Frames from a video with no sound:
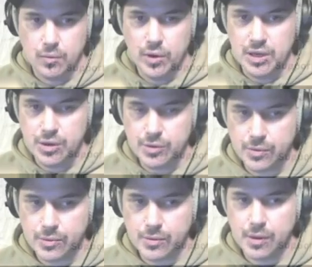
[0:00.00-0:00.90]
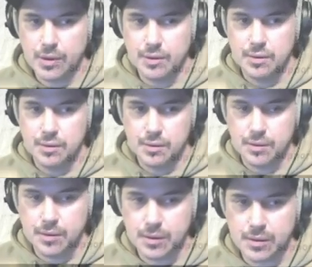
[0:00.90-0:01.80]
When you
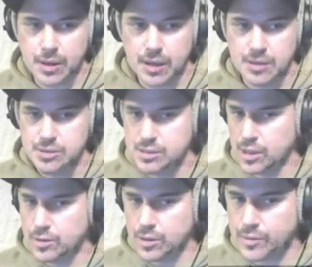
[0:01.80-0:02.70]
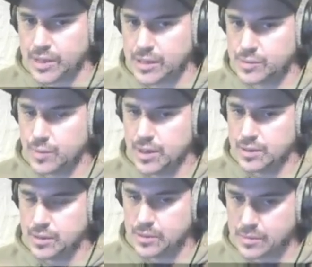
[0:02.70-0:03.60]
solo this one,
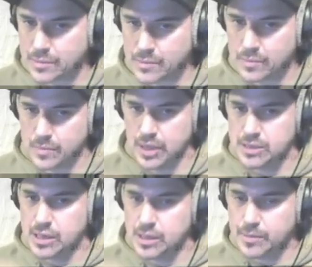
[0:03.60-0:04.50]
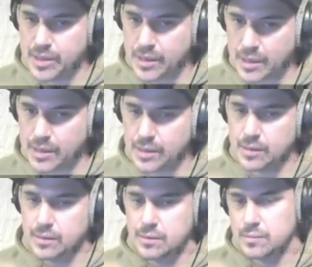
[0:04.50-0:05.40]
it's going to be
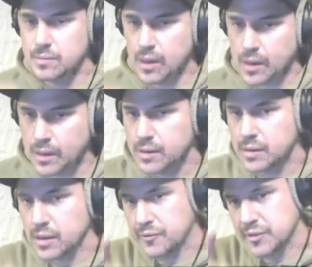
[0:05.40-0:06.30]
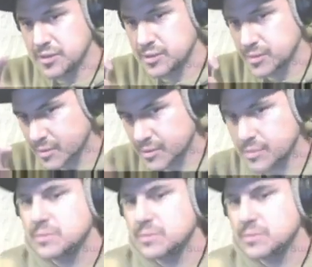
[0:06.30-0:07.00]
the official